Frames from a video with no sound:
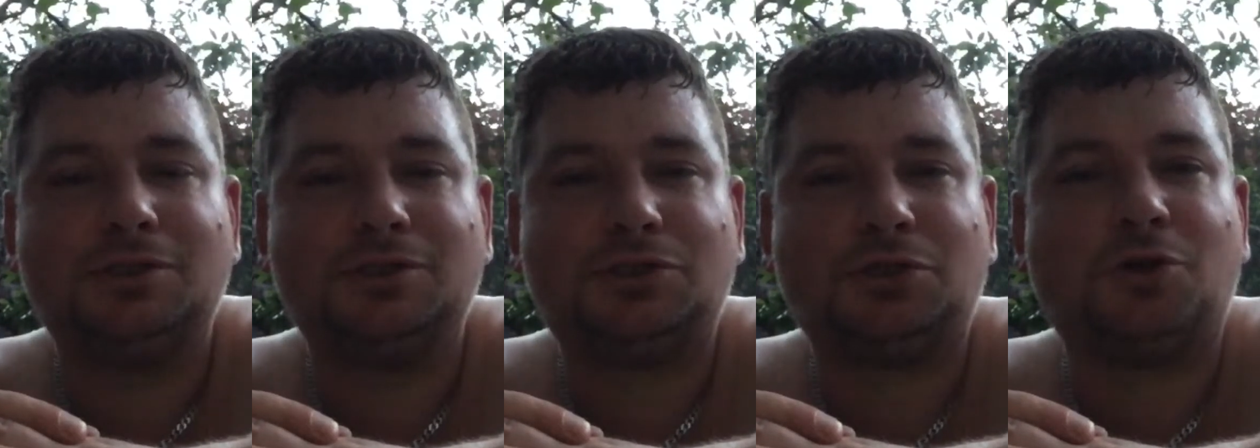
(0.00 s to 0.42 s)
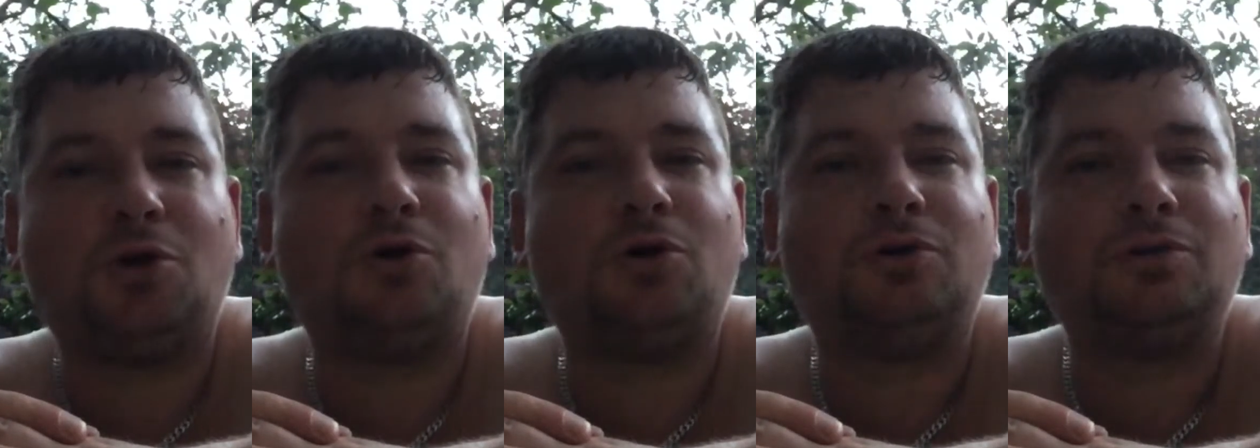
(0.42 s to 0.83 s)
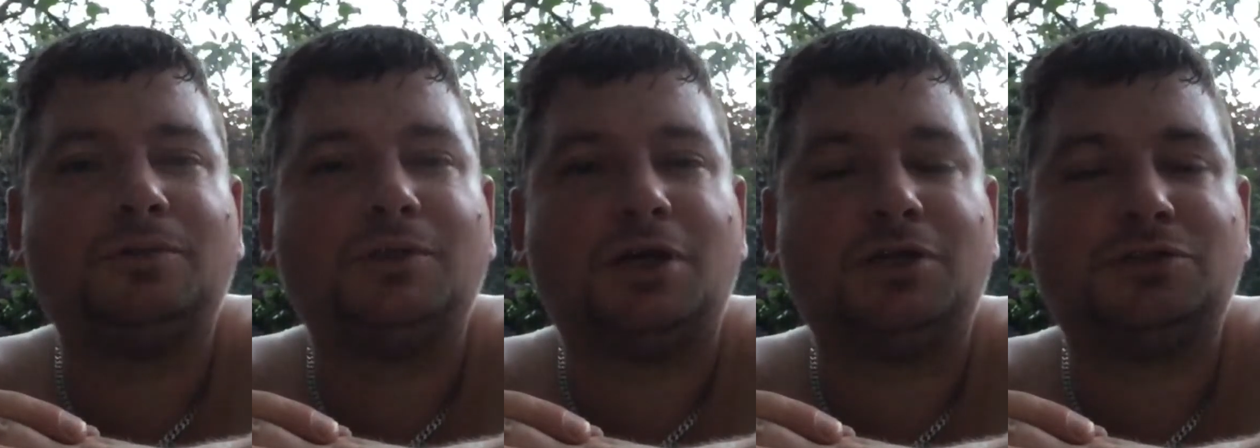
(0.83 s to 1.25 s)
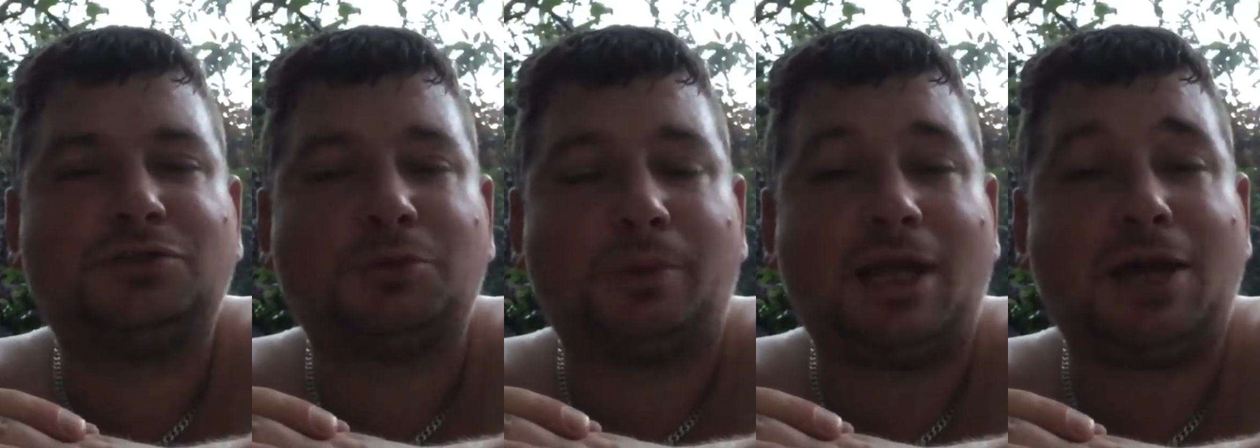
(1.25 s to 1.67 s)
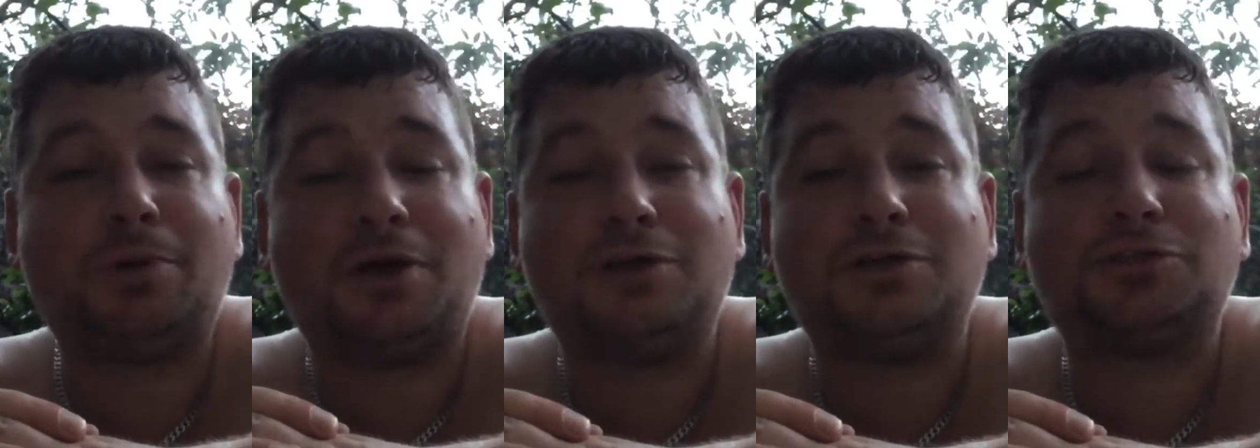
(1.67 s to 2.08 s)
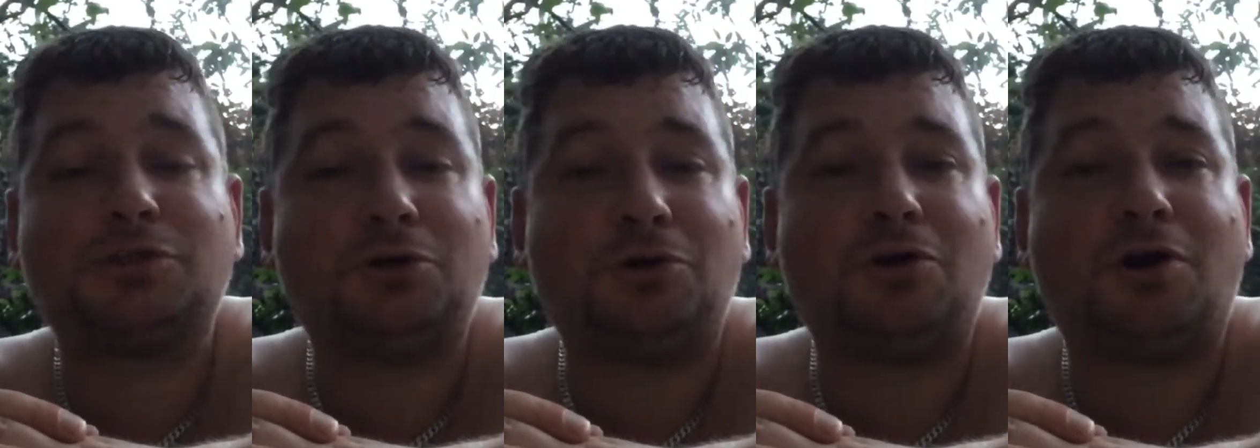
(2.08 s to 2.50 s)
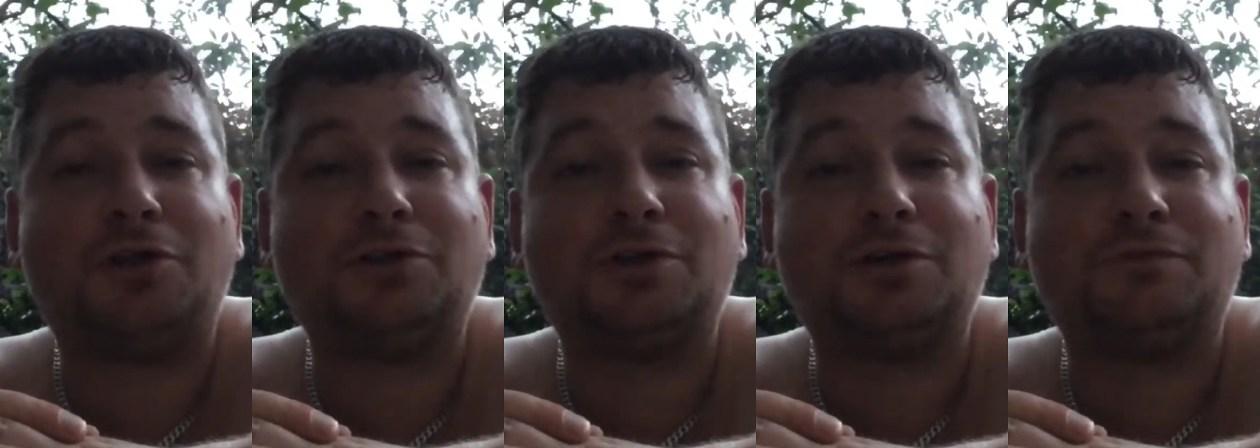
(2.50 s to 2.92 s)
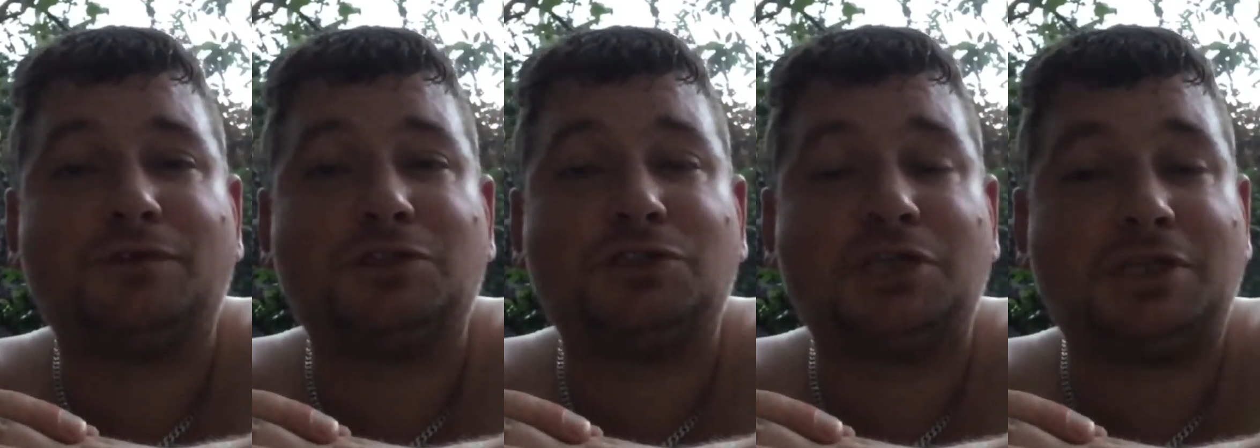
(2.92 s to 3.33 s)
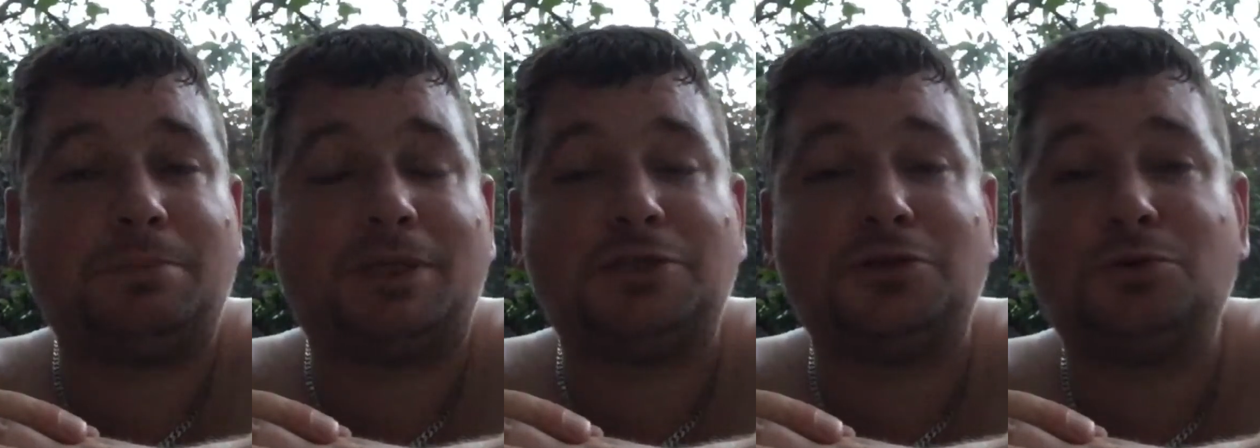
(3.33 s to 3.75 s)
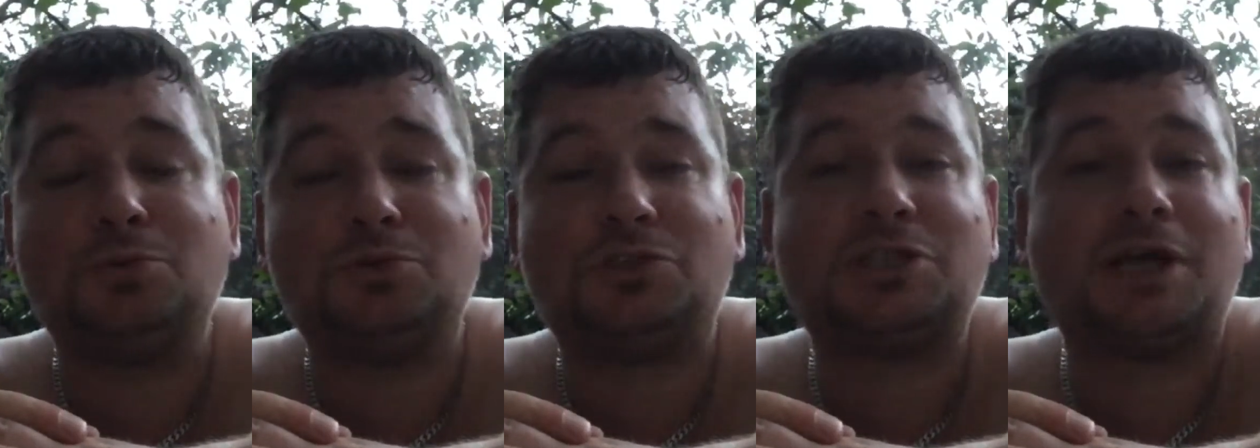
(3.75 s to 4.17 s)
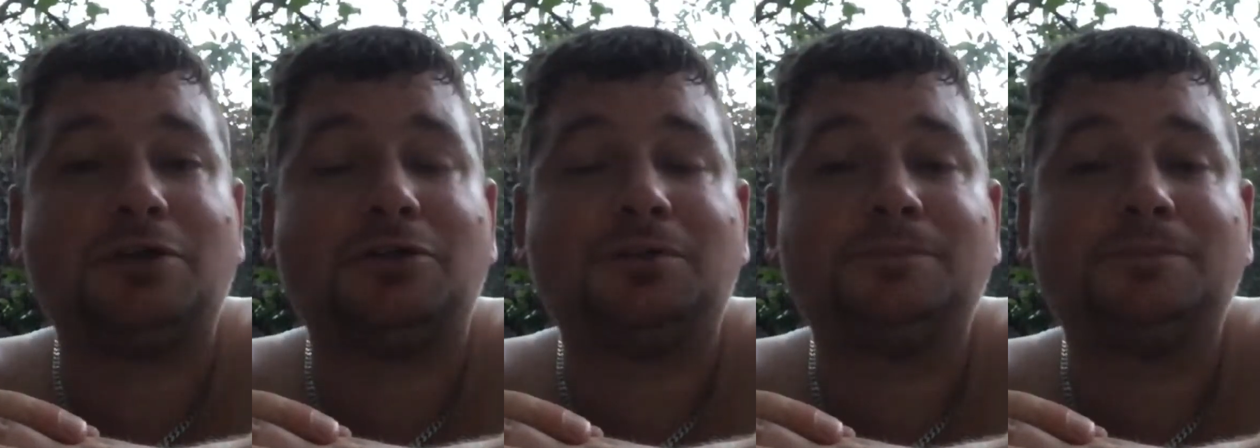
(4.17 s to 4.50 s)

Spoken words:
to go, to allow her to go on the GB News channel.